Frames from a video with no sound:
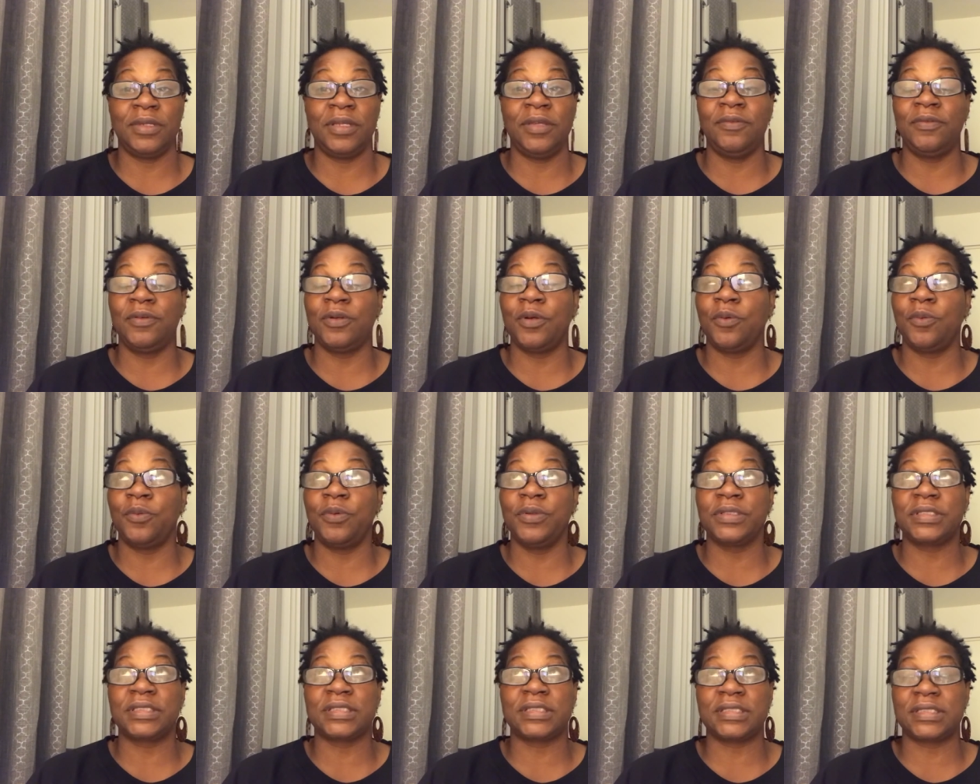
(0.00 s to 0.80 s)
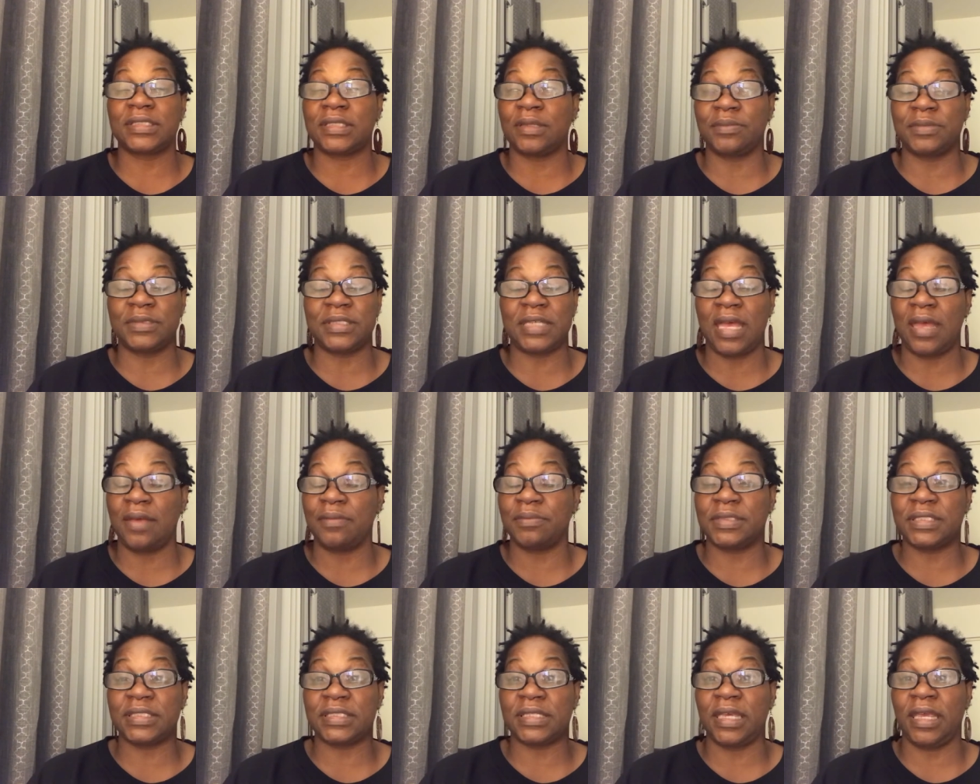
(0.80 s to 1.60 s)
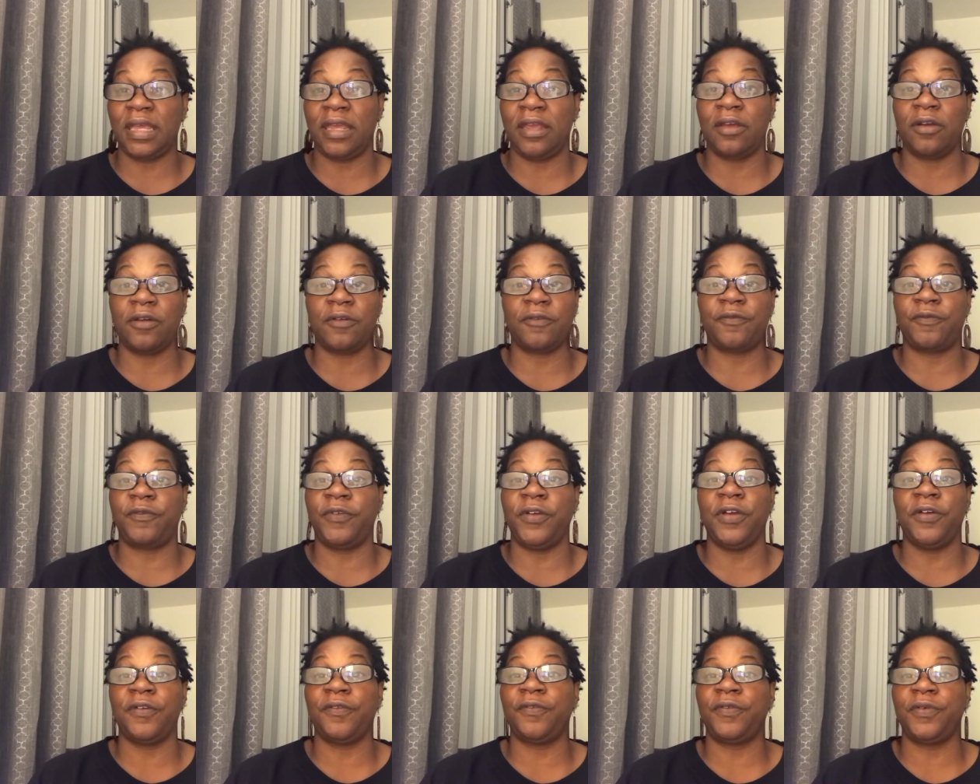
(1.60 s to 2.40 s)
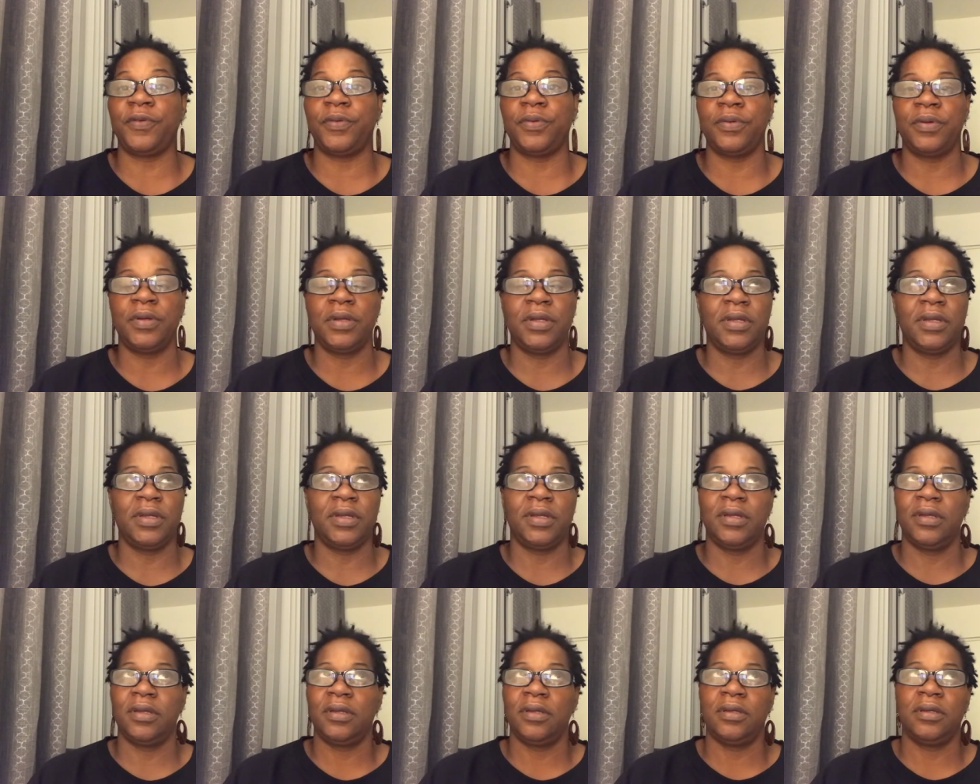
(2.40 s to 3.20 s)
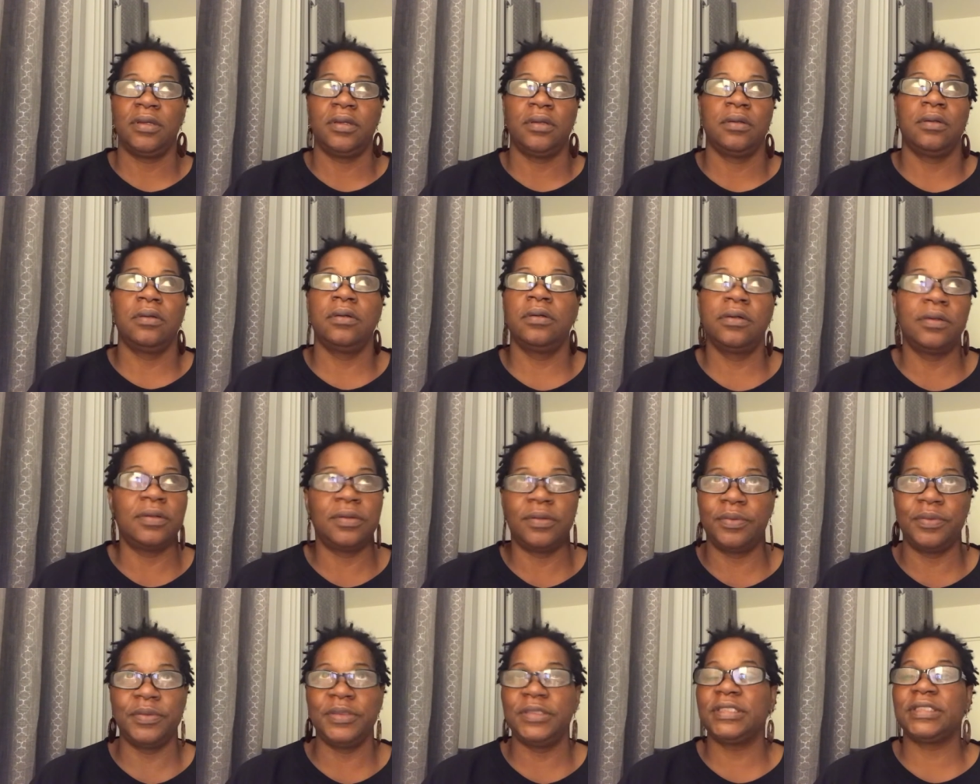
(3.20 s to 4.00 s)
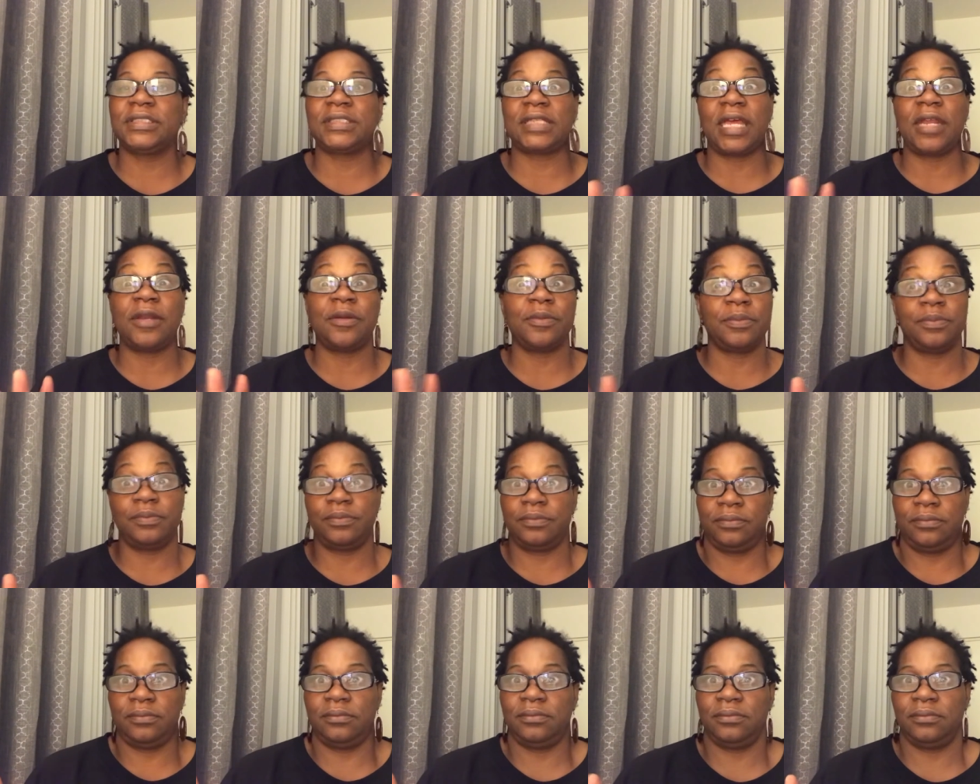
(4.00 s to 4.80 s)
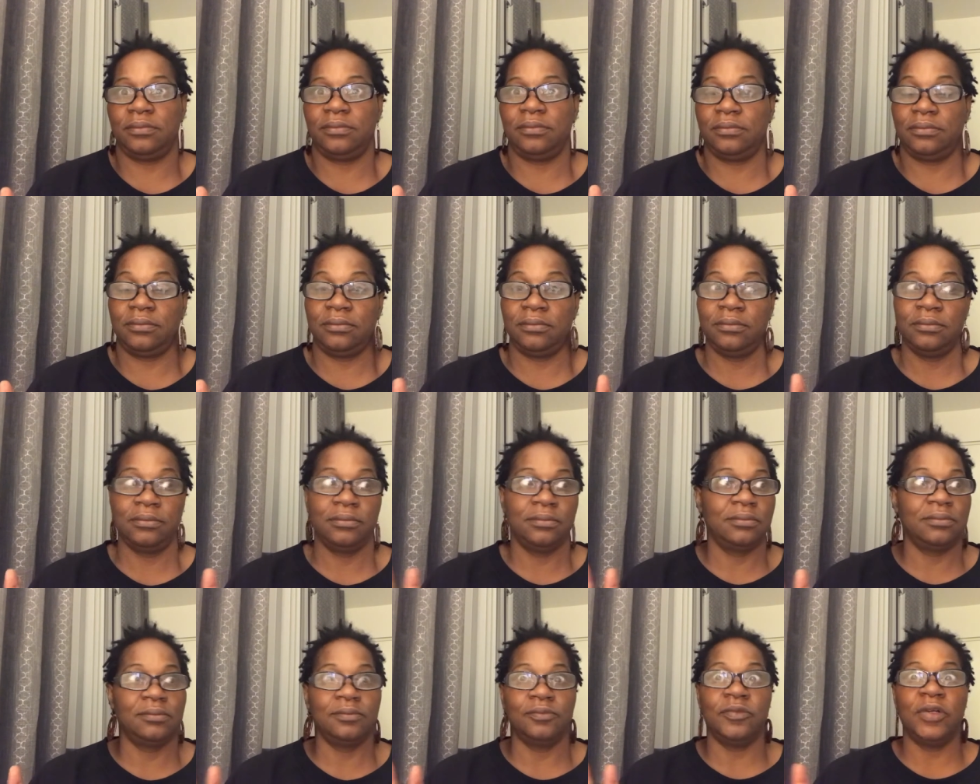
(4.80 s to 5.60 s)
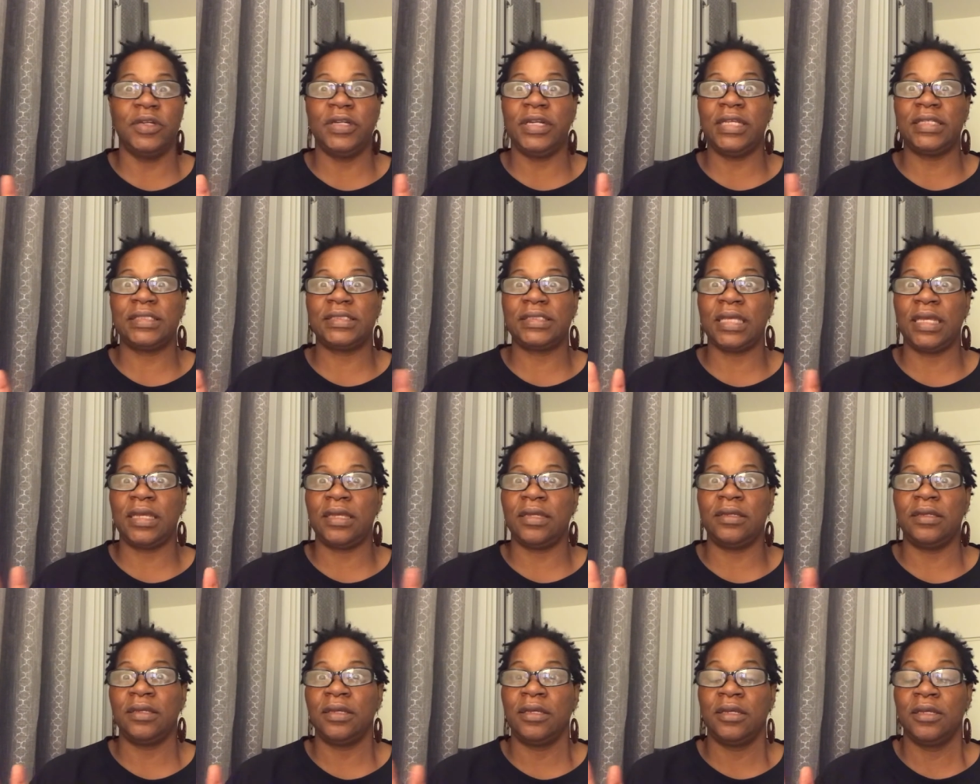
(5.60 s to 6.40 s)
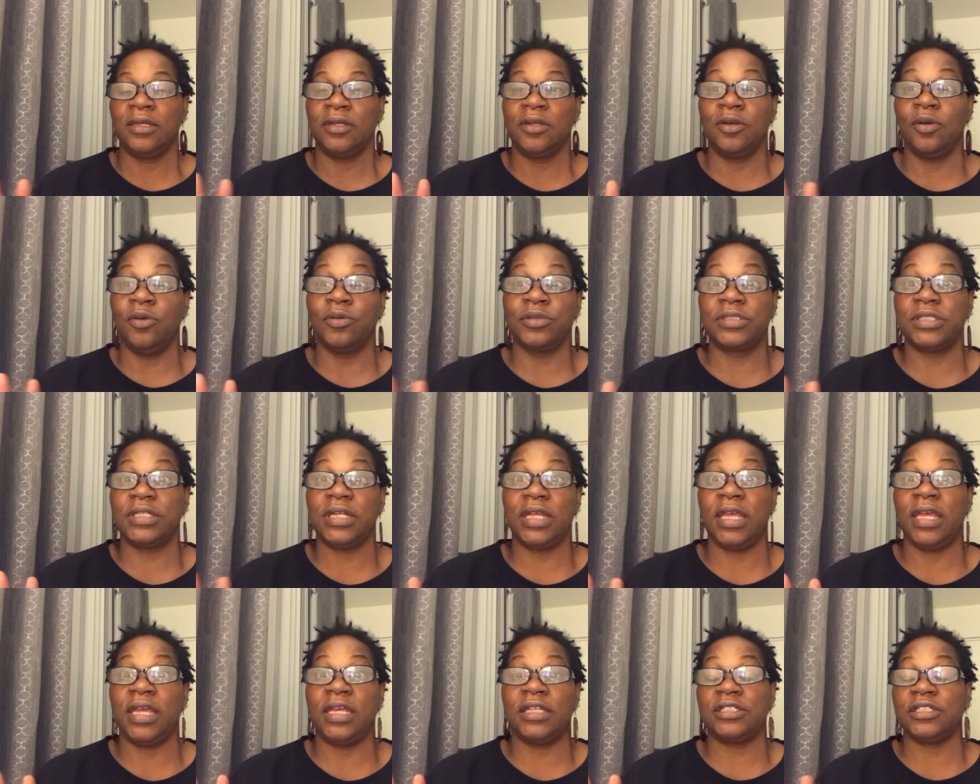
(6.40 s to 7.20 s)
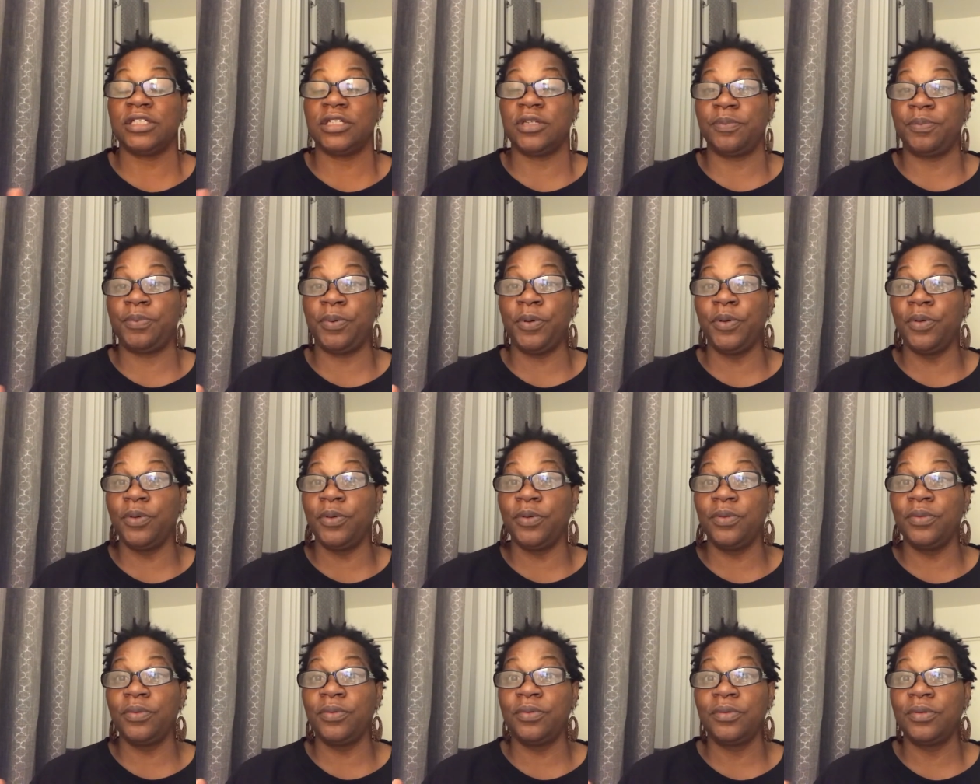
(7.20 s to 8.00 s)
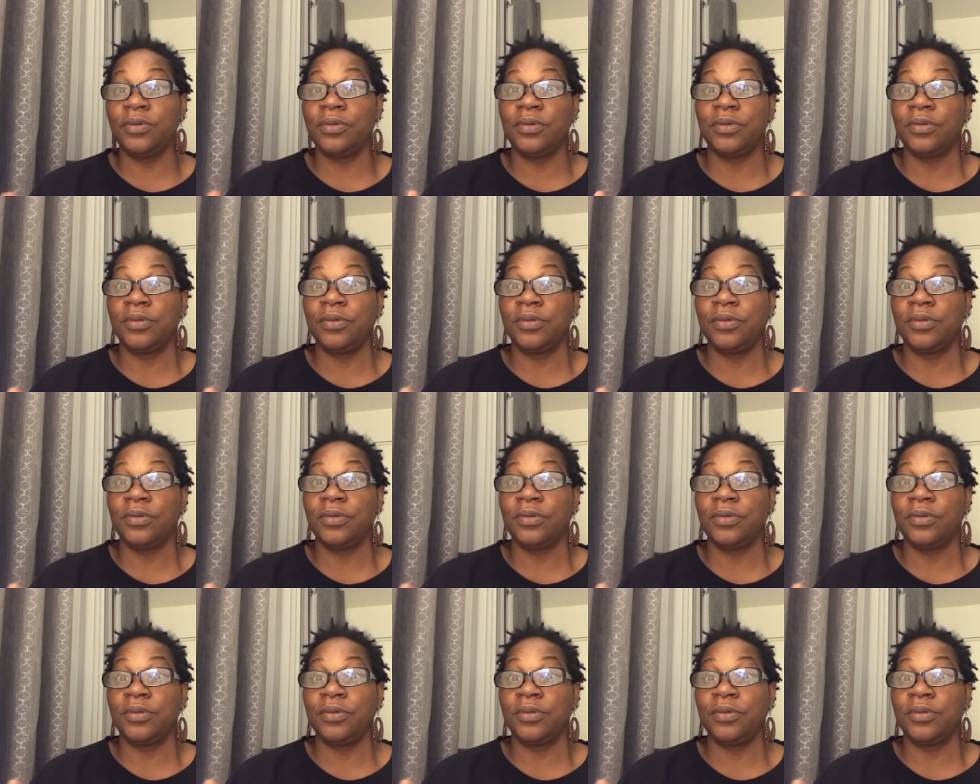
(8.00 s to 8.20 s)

even though we're sometimes scared, fearful, we just got to, what they say, go to the edge of the pool,